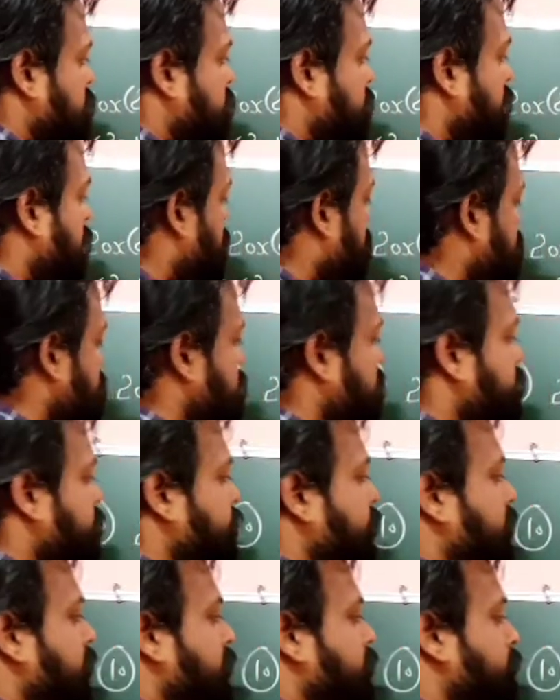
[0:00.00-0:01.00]
Because of
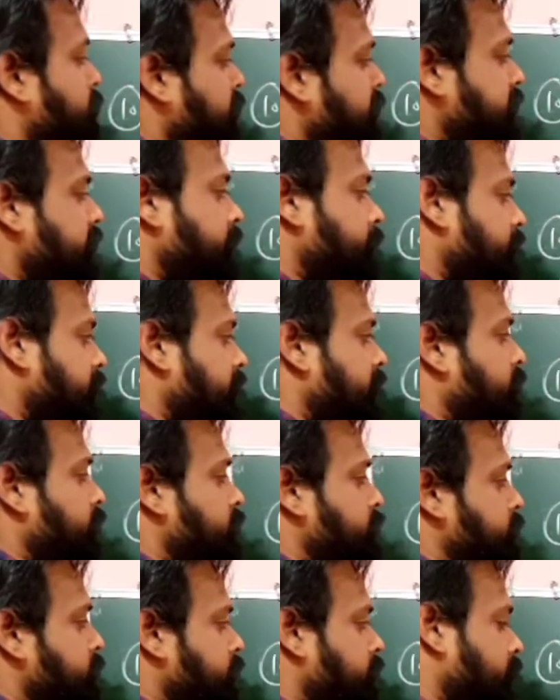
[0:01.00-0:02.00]
we had multiplied
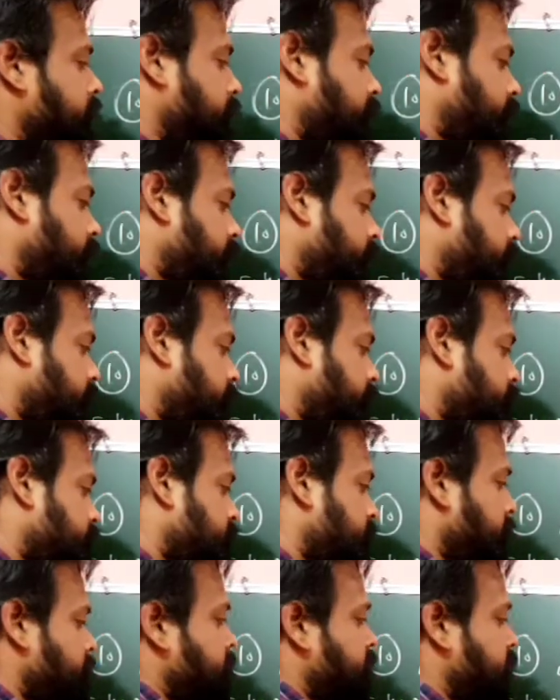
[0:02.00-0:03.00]
also in the
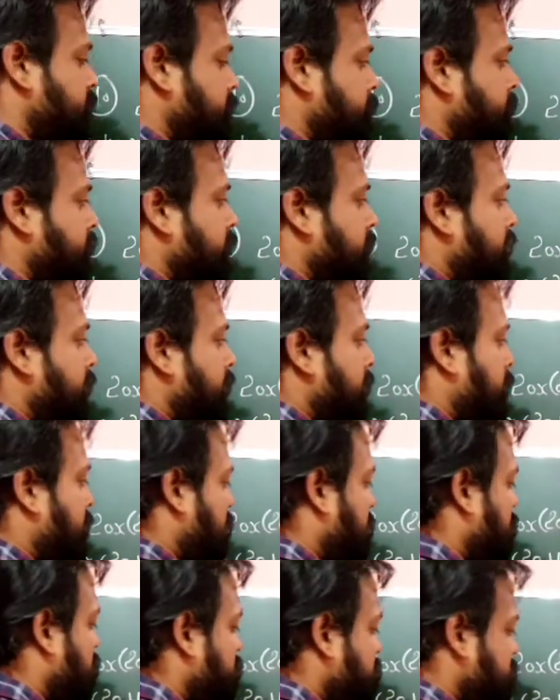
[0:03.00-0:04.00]
same step.
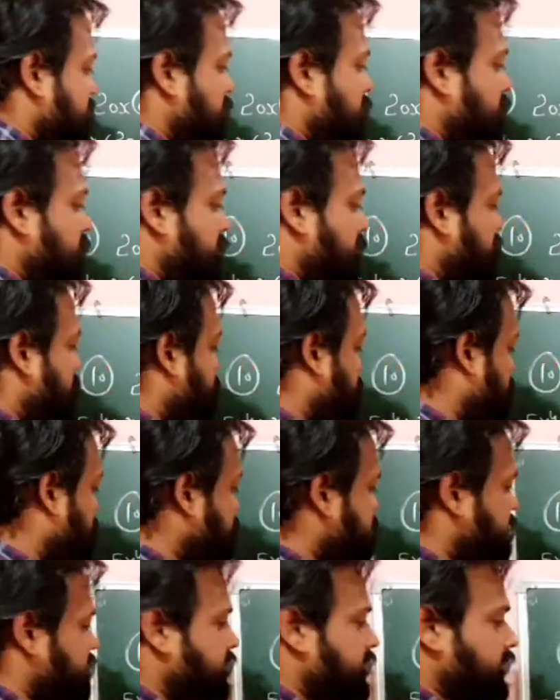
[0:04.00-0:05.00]
And now see then
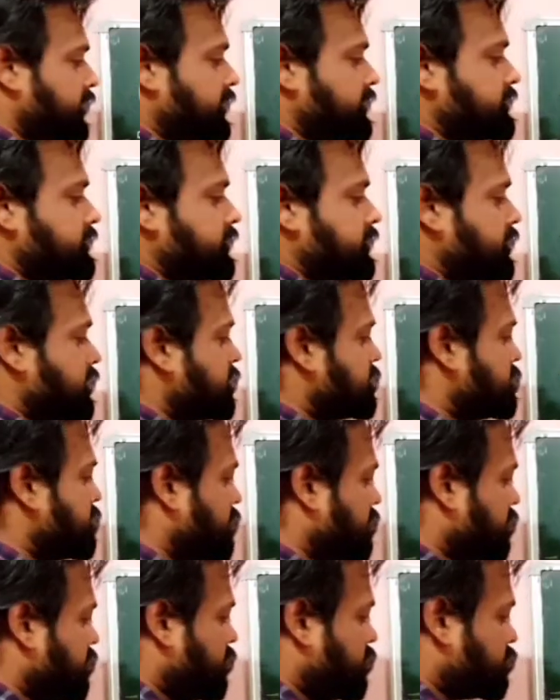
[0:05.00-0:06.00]
plus sign as it is.
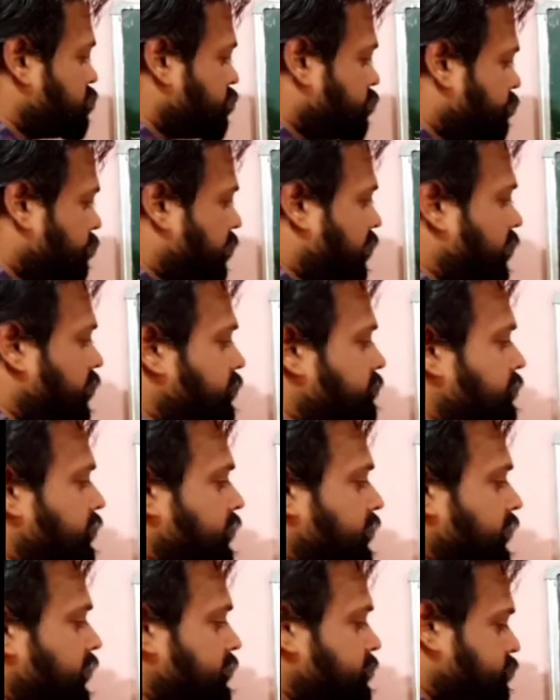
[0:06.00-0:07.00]
So 5
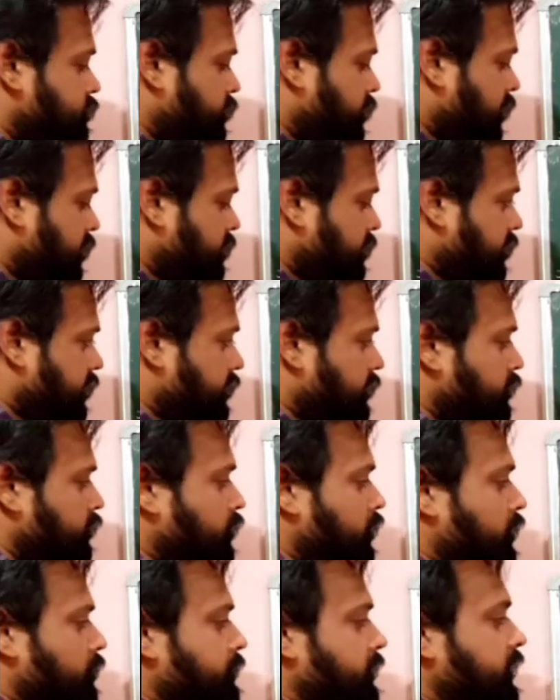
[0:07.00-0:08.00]
and x we had taken
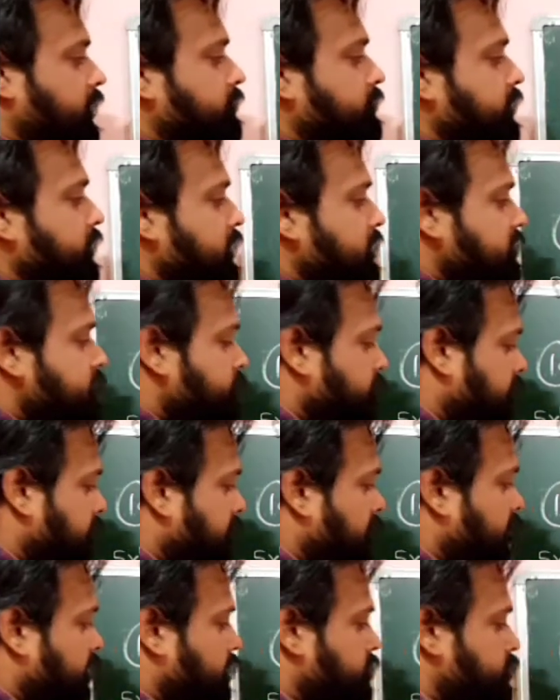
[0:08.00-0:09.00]
common, even this
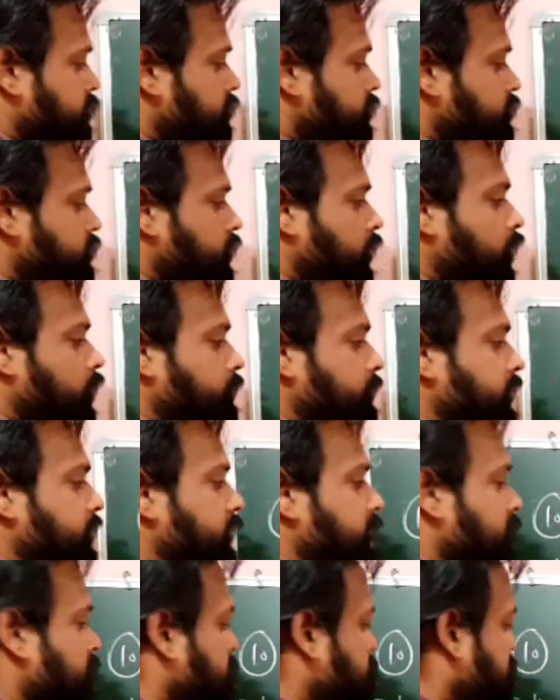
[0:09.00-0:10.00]
bracket also. So how
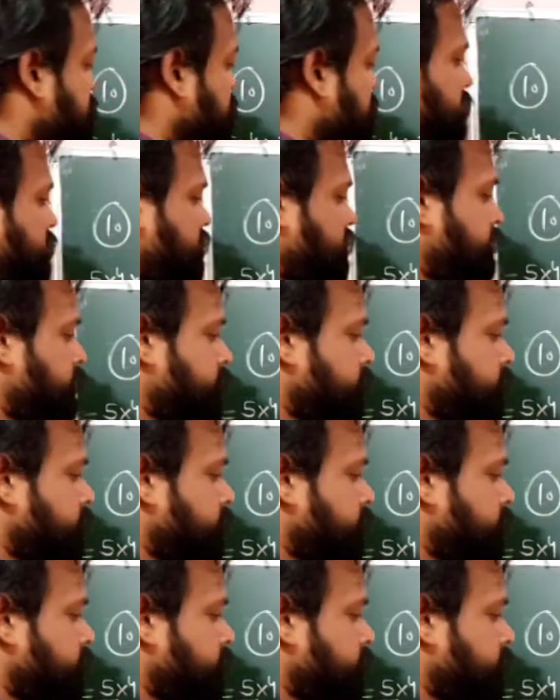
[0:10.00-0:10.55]
many terms are here?